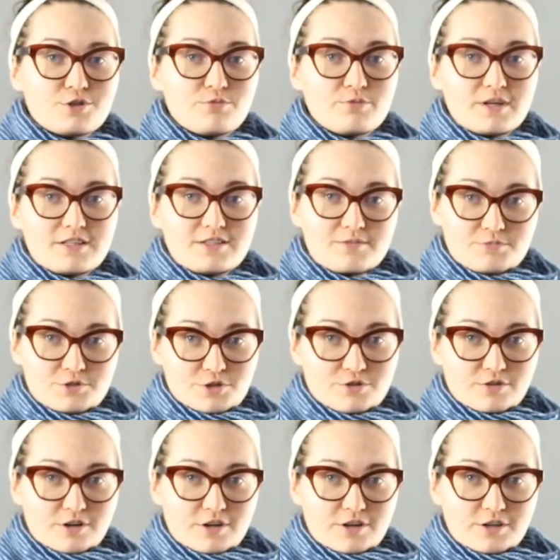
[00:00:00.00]
read some
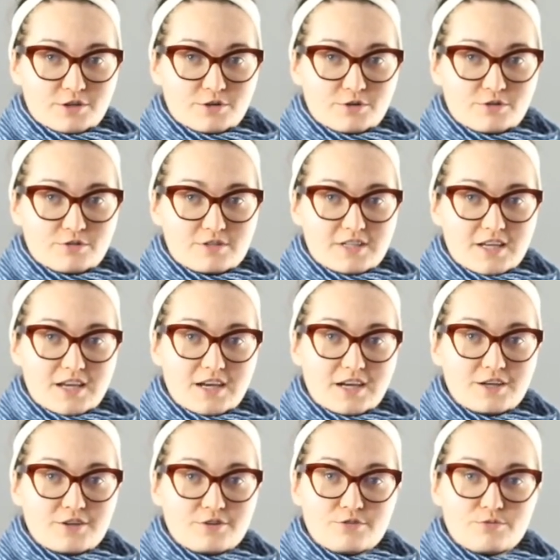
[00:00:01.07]
journal articles,
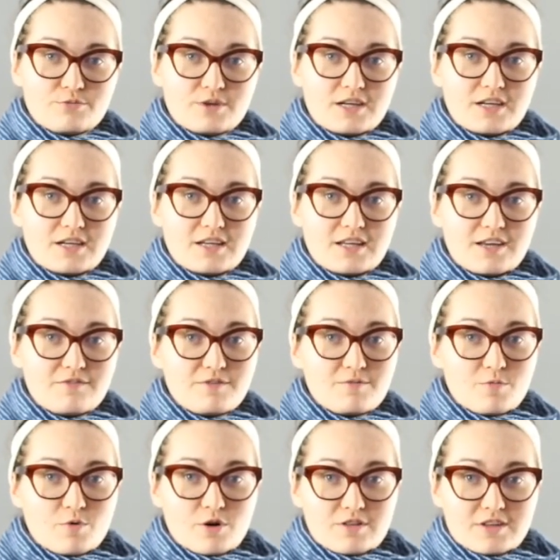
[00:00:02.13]
and read
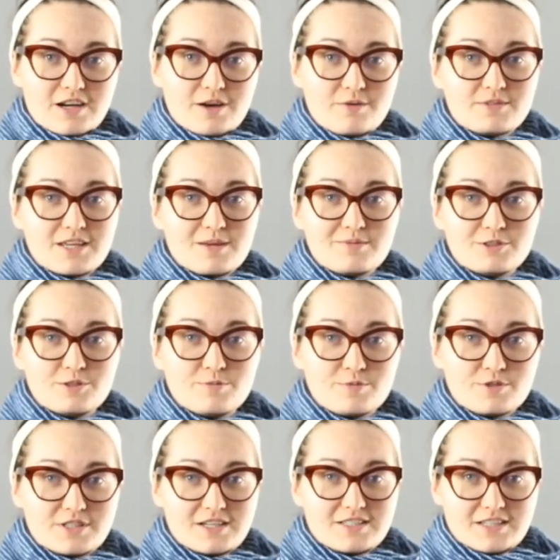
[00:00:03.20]
even more than I was able to
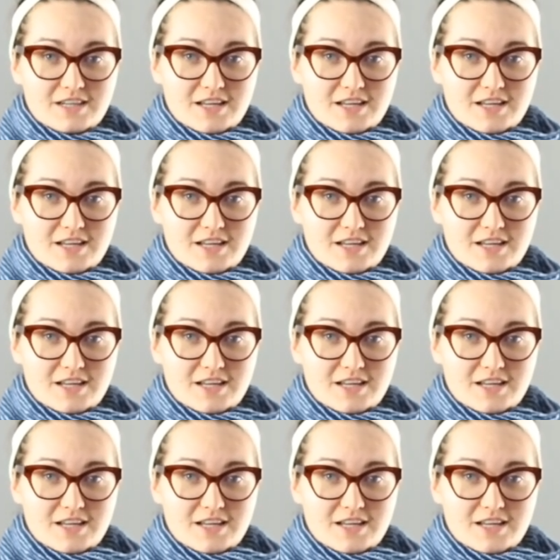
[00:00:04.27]
present